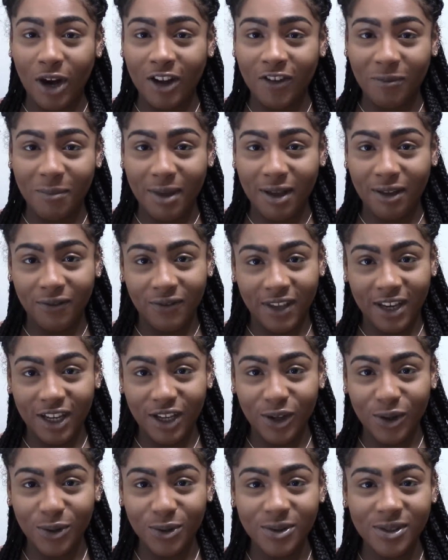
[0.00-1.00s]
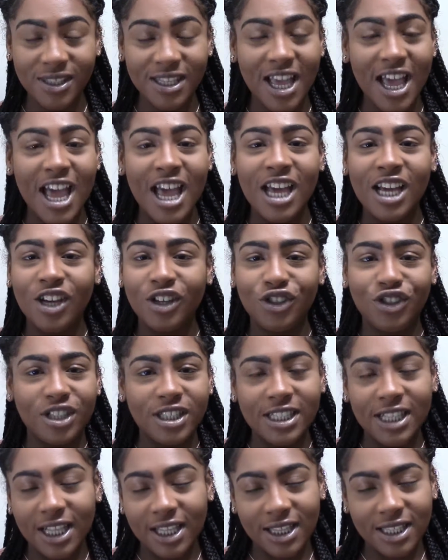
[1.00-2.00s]
of my videos,
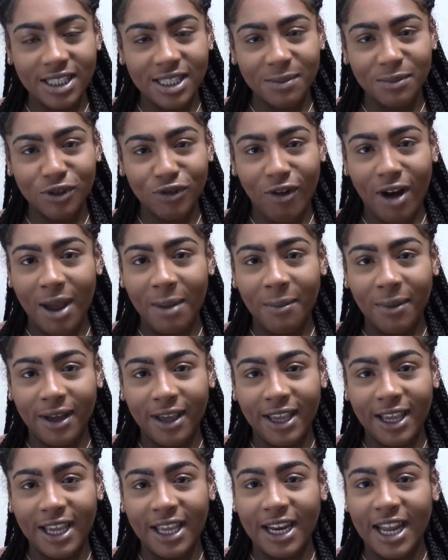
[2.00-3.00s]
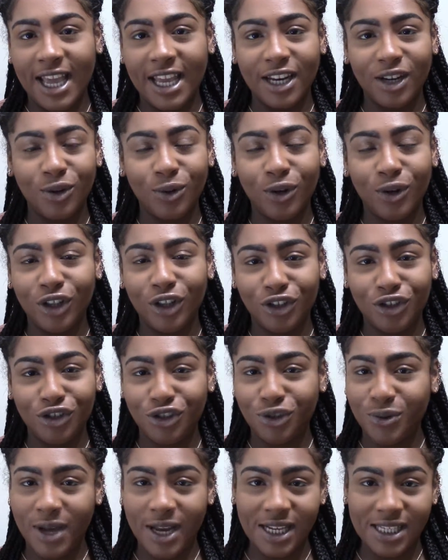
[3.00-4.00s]
just click the subscribe button and it'll
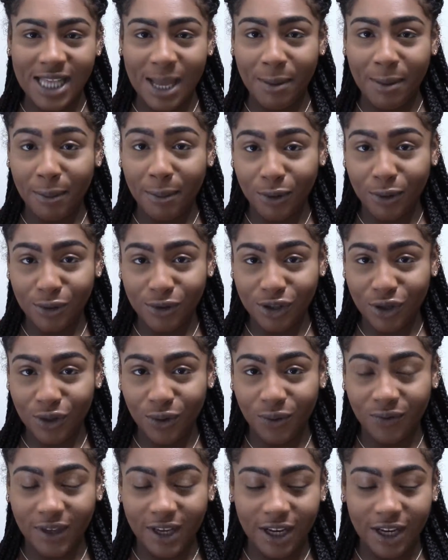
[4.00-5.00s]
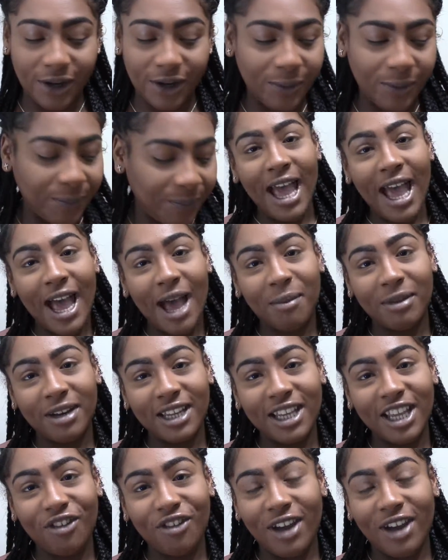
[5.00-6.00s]
alert you anytime I post a new video. I'm
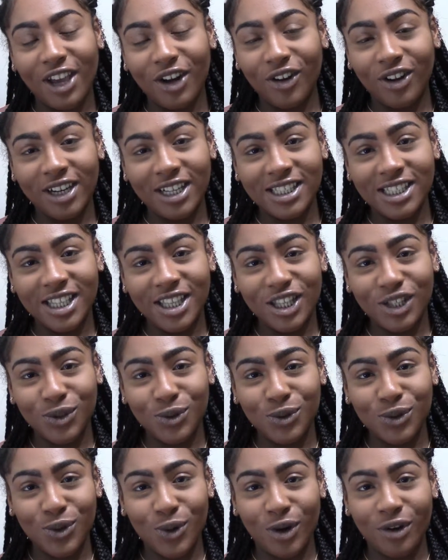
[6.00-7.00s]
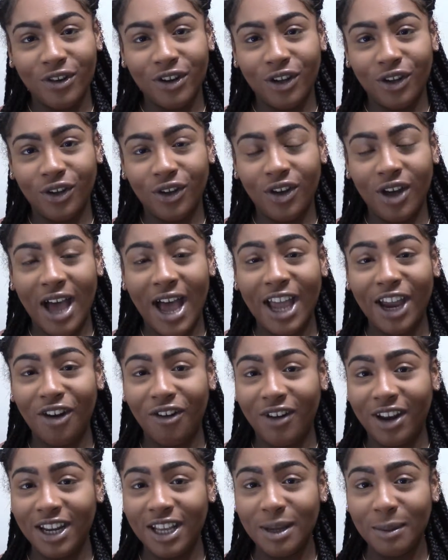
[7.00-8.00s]
gonna get right on into the tutorial. I
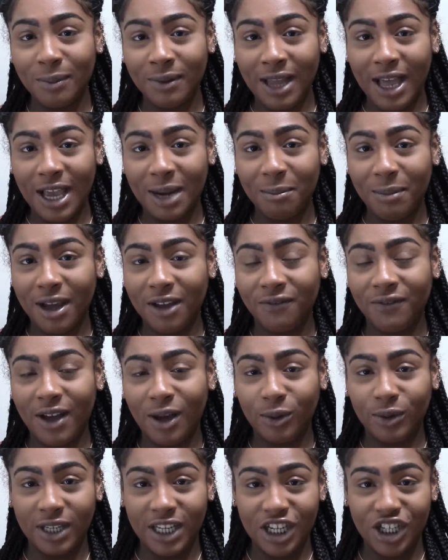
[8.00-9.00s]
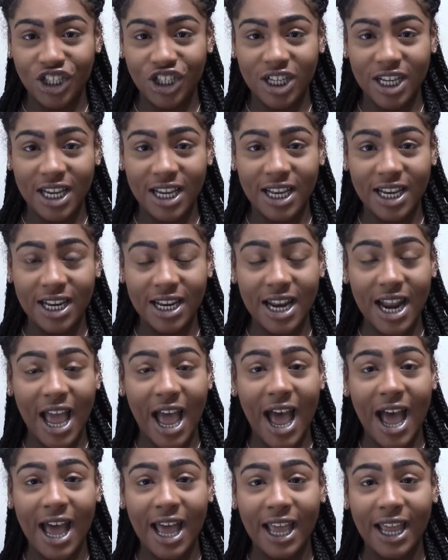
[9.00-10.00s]
already applied my foundation,
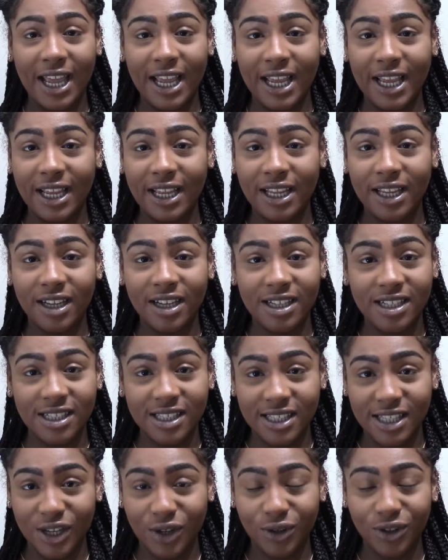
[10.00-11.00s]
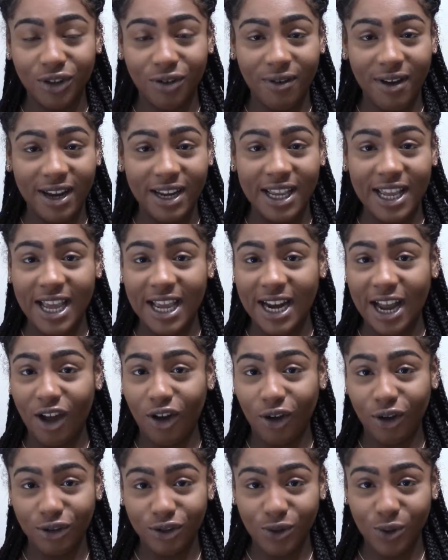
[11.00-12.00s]
I concealed already, and I
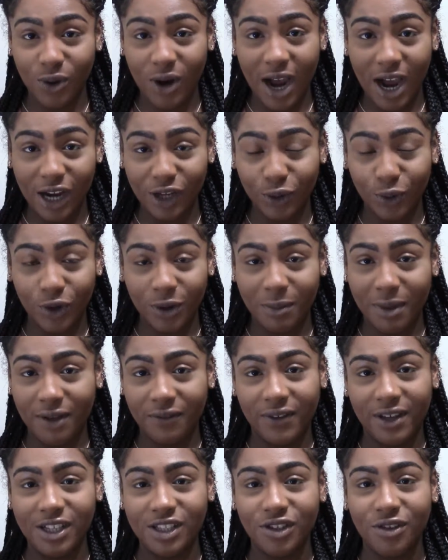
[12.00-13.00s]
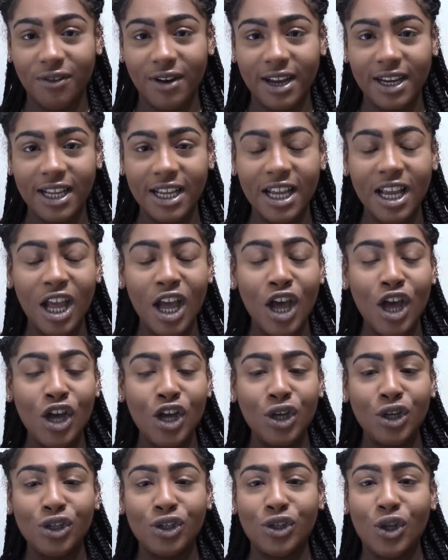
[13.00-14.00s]
also contoured my face already.
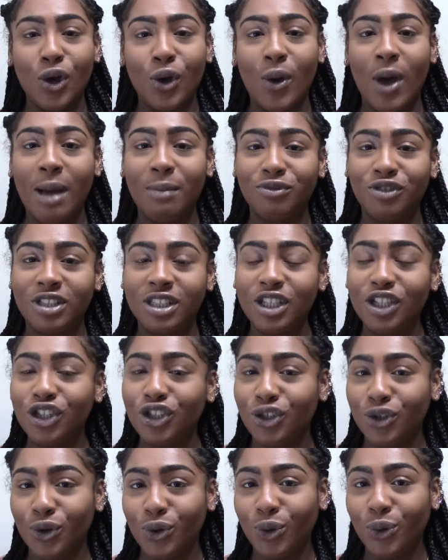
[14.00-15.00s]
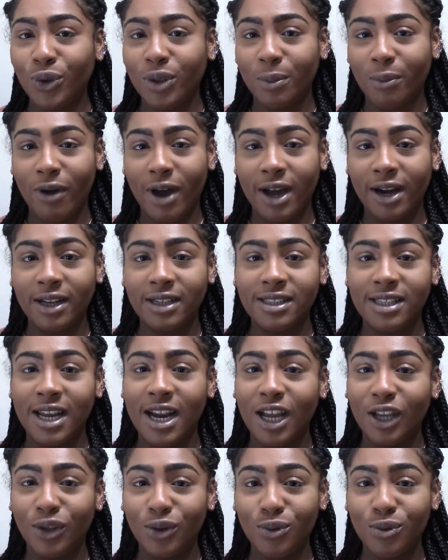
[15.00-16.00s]
So I'm just going to show you the products that
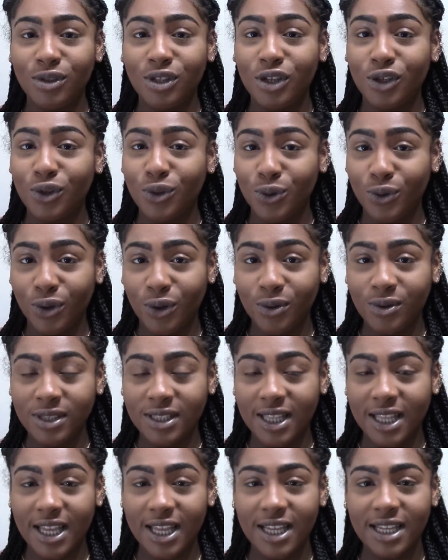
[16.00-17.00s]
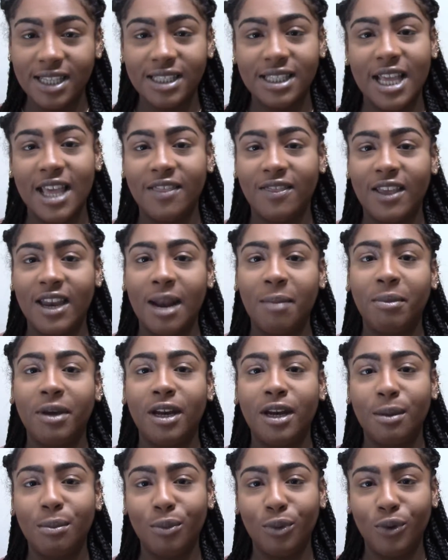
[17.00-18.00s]
I use to do those things, and then I'm going
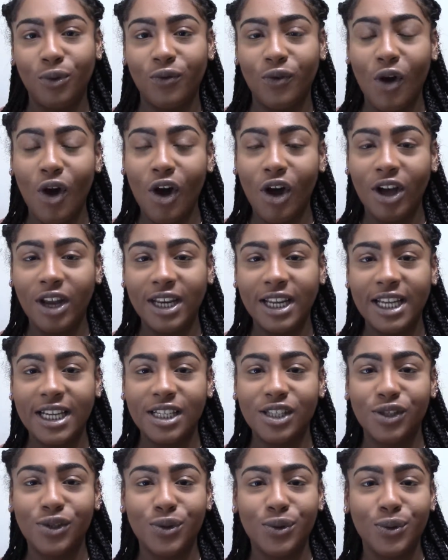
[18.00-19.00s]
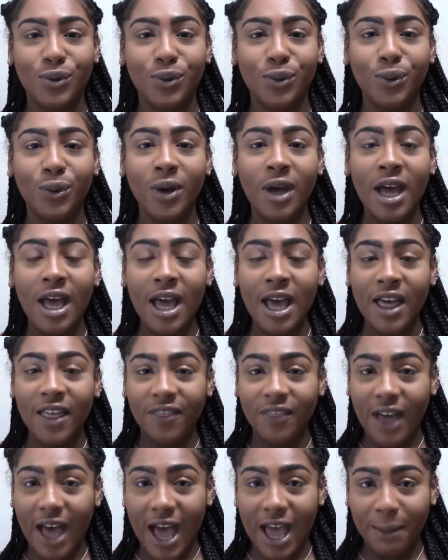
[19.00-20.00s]
to move on into
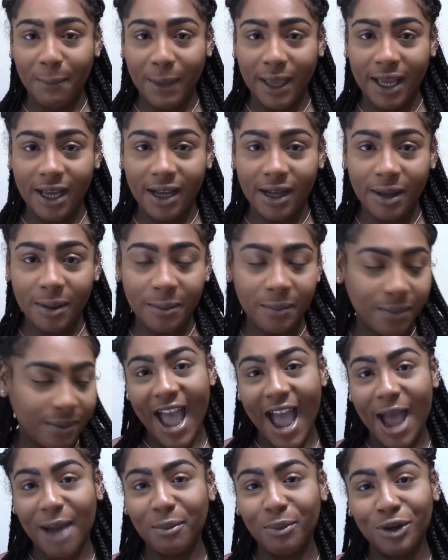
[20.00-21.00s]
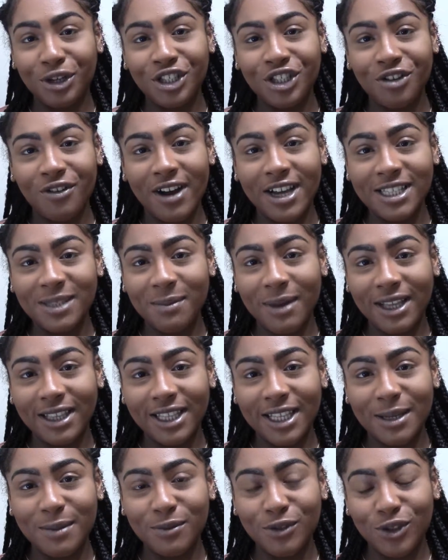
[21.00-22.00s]
the eye makeup. I moisturize my
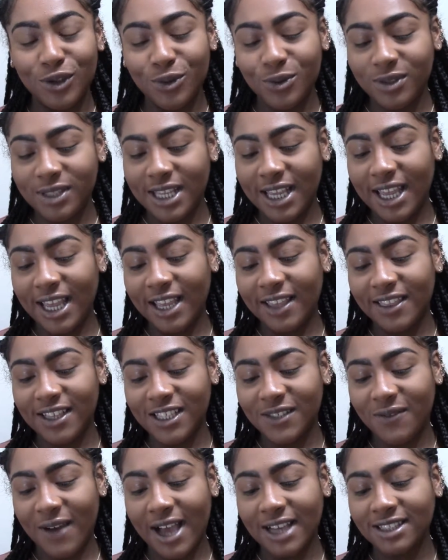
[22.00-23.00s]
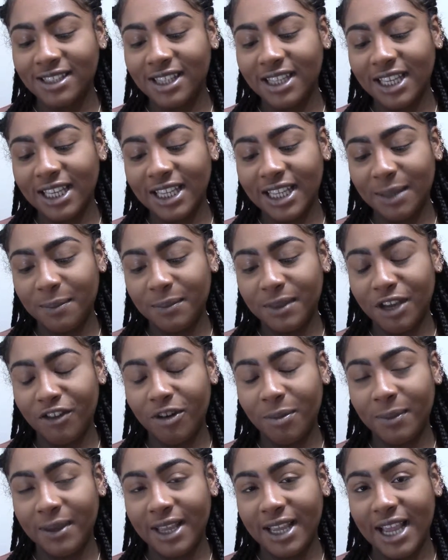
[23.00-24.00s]
lips using this Vaseline Lip
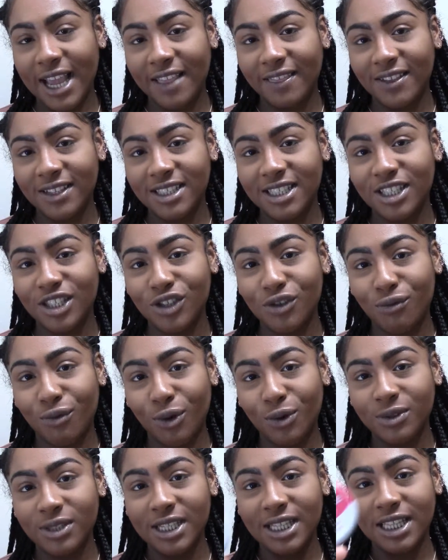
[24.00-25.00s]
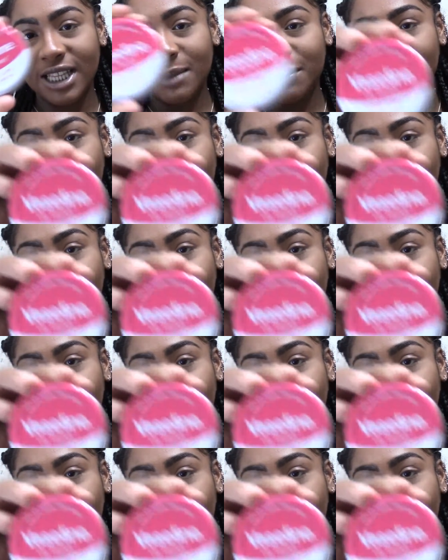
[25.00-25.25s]
Therapy, and this is the Rosy Lips